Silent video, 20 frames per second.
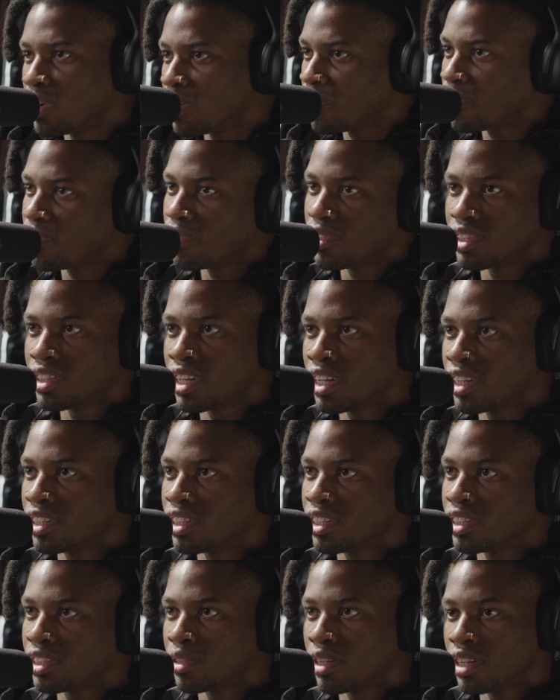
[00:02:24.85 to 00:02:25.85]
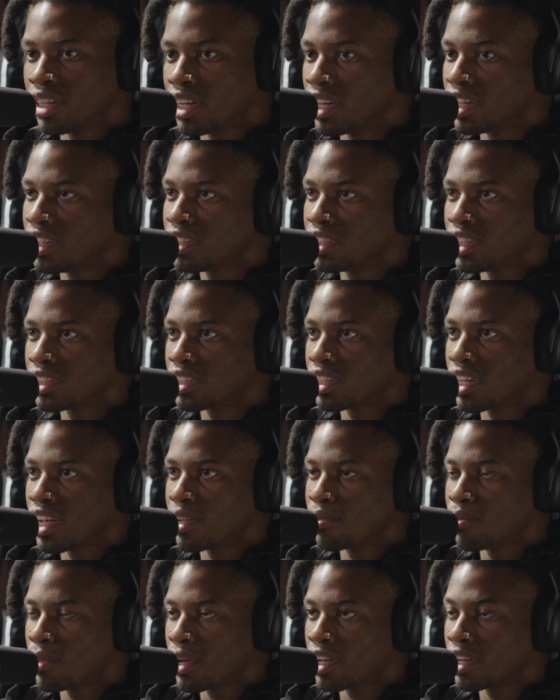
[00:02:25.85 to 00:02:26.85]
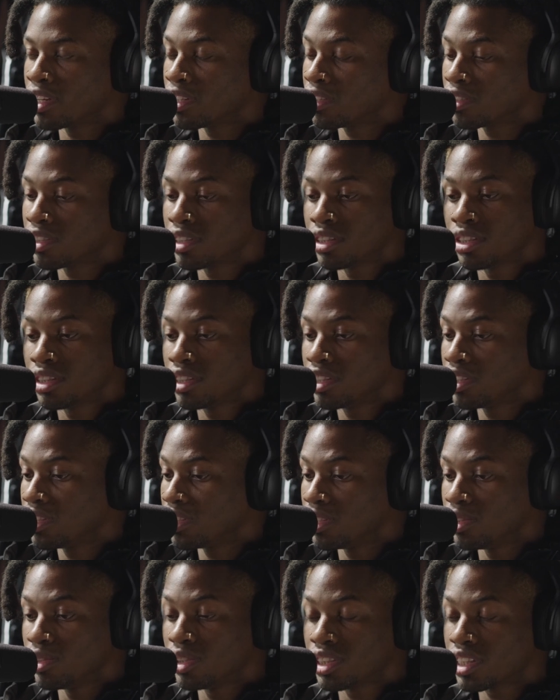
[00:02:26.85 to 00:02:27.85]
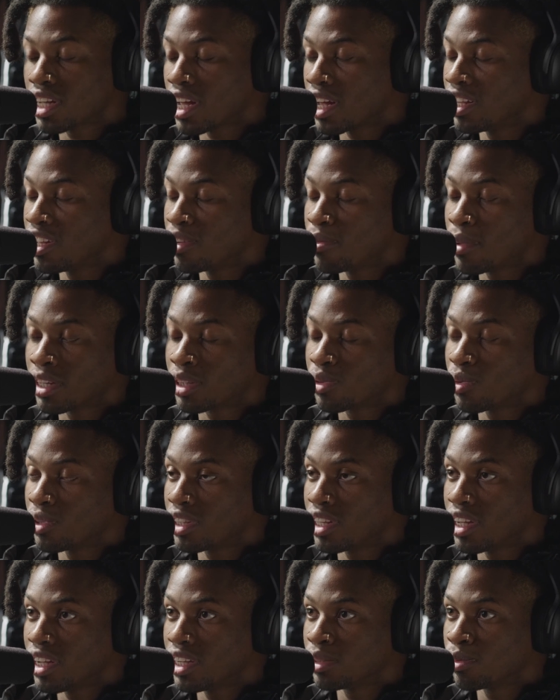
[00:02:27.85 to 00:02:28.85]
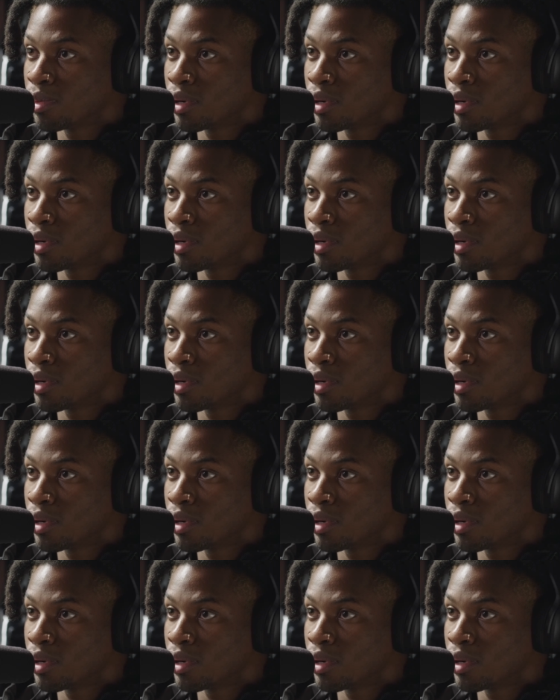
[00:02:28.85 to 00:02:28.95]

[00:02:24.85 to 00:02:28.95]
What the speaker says: What if they this? And then it's just like, man, you just gotta live by three things,